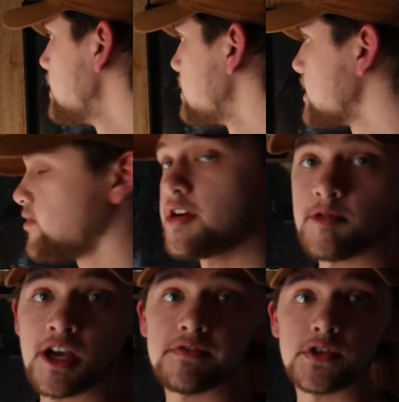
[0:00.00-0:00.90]
Now all
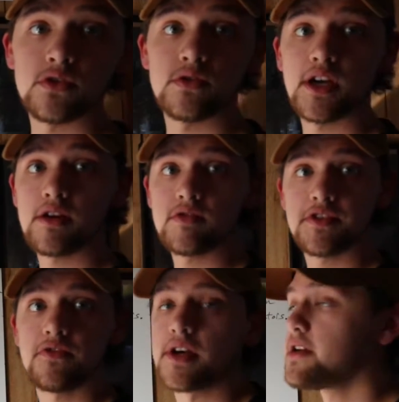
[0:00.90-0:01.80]
we have to do now is
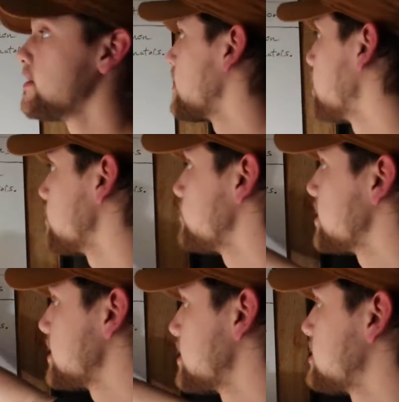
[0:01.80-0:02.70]
find out how do
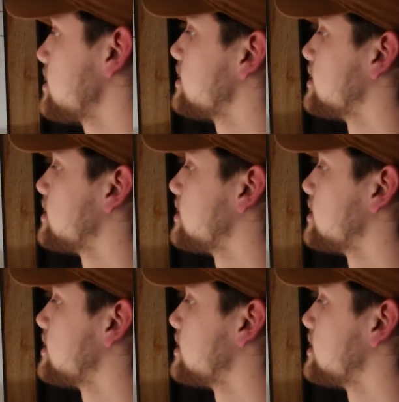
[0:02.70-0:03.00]
we get